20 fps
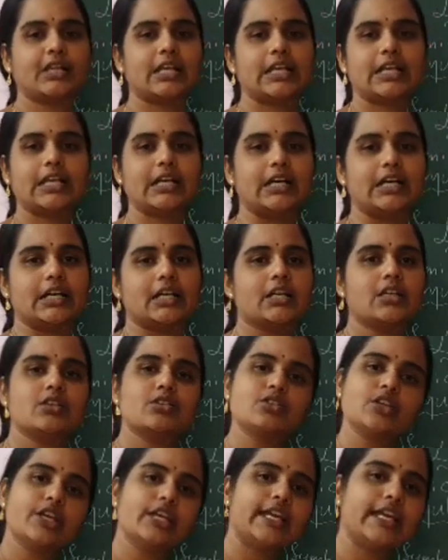Clear?
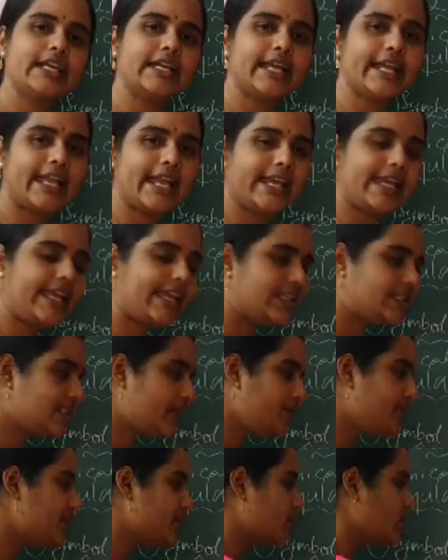So you can take any
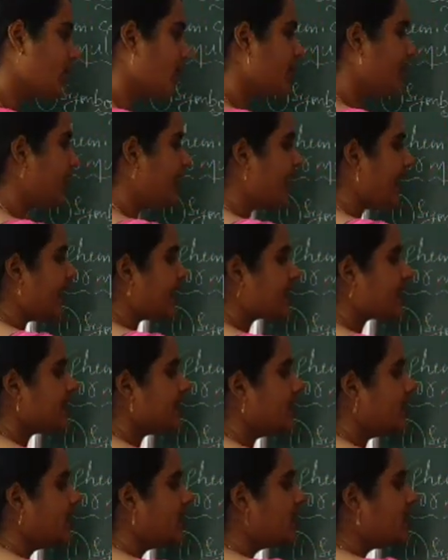examples. Carbon
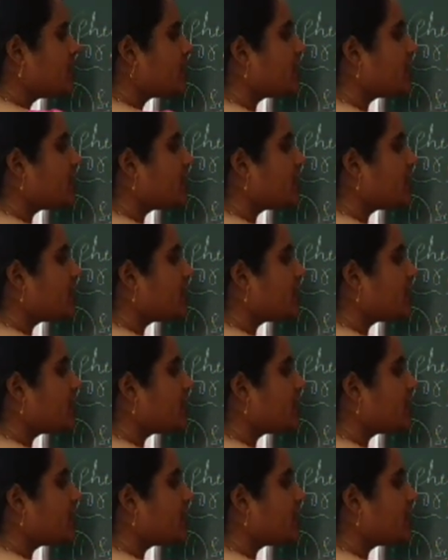dioxide.